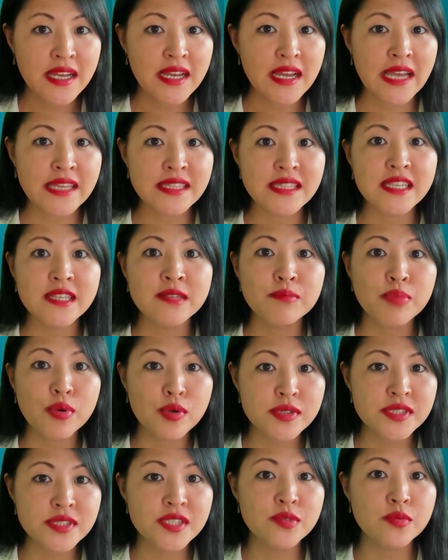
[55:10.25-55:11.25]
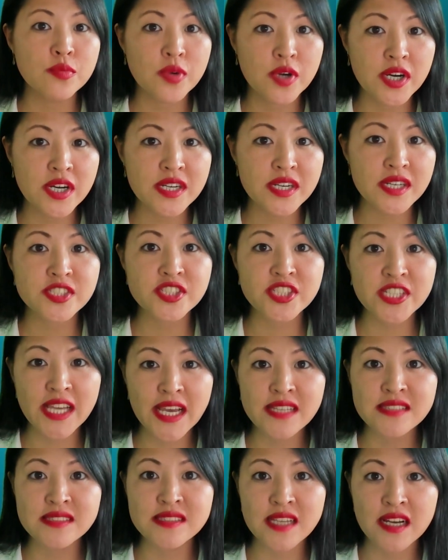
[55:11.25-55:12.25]
and the important work she
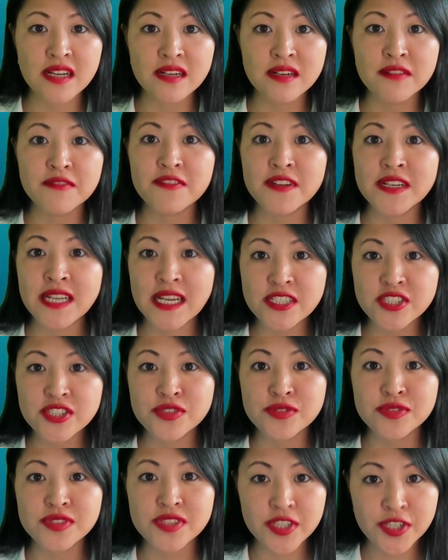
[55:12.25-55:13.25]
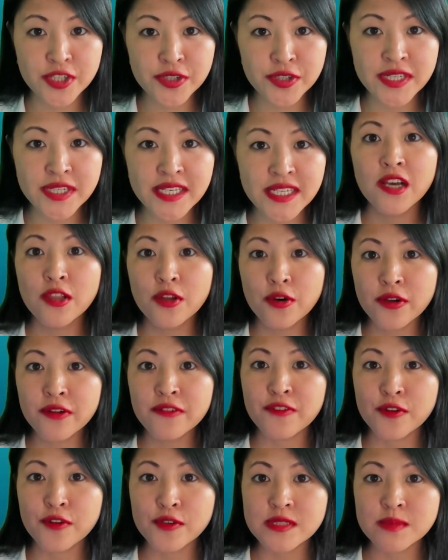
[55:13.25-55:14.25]
has done for national security, law
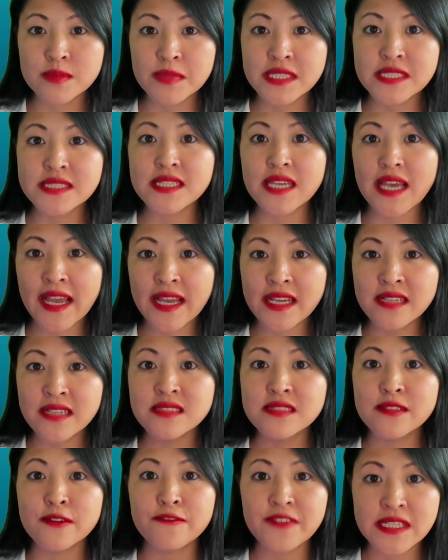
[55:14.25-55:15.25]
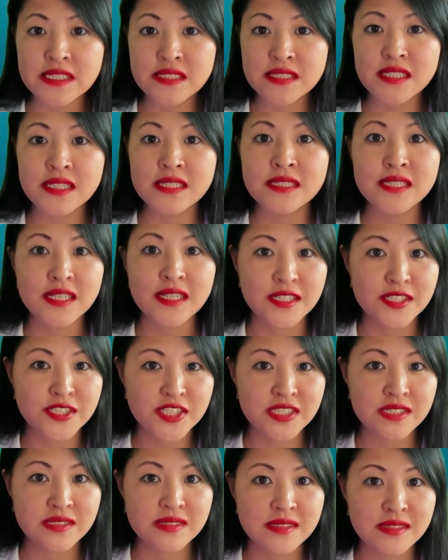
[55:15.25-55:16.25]
enforcement, and defense
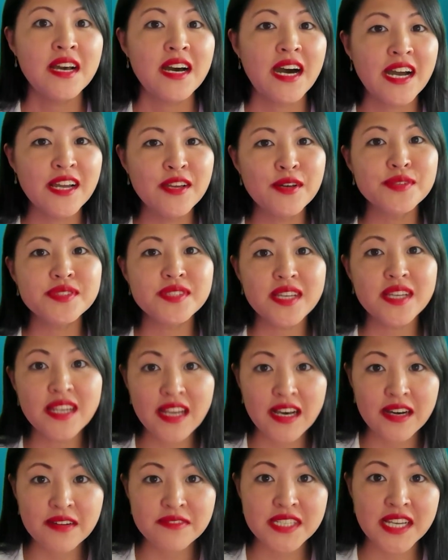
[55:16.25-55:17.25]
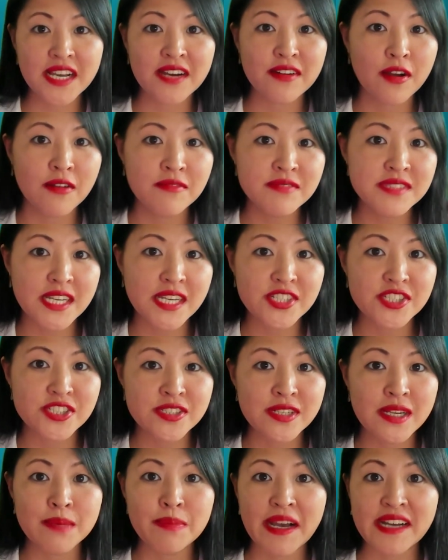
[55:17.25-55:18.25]
intelligence. I also loved our
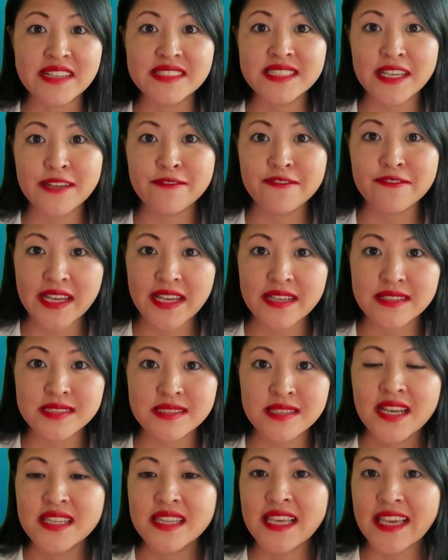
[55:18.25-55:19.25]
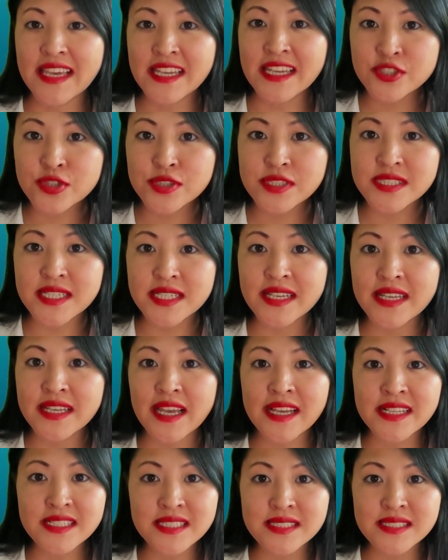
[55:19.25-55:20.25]
conversation about deepfakes, the interesting
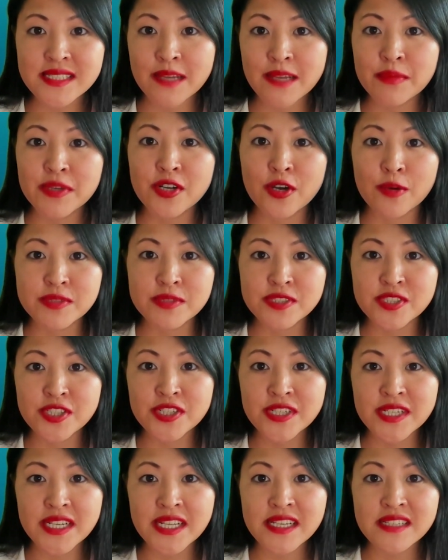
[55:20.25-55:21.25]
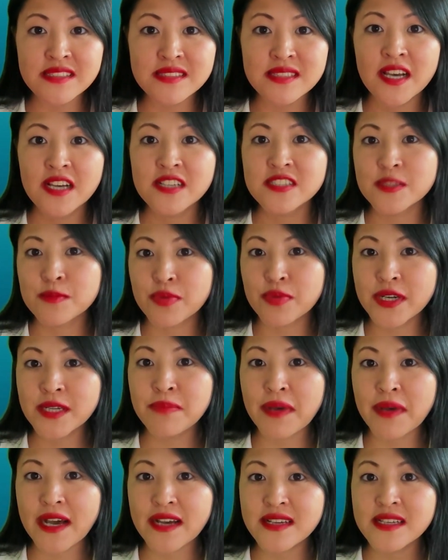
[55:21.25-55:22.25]
entertainment opportunities to bring
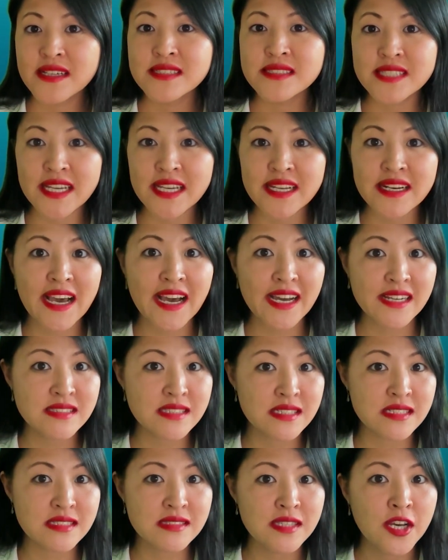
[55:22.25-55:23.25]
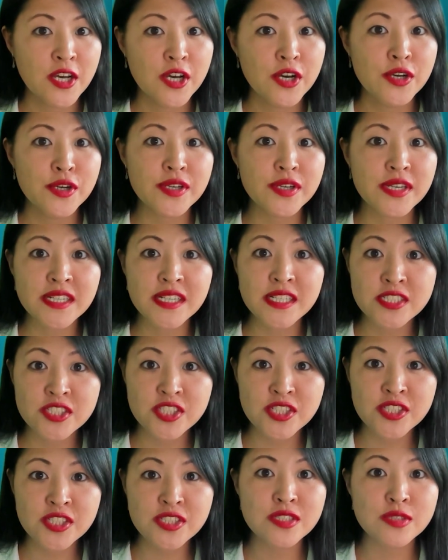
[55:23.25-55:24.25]
back dead actors who can
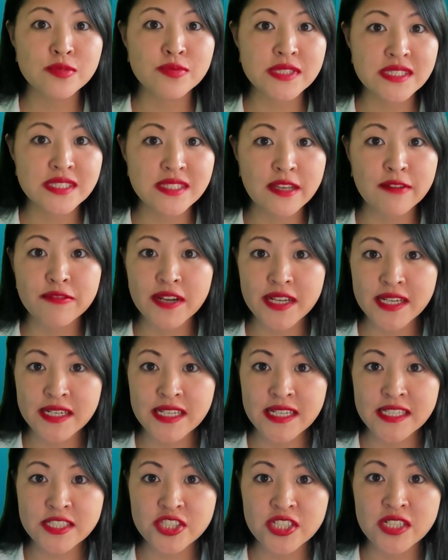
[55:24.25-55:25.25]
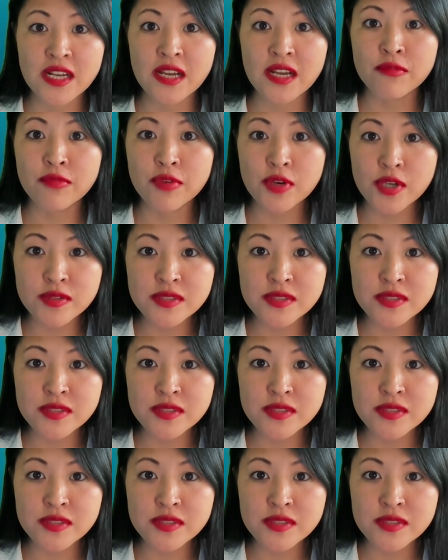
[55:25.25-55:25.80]
continue to receive recognition and royalties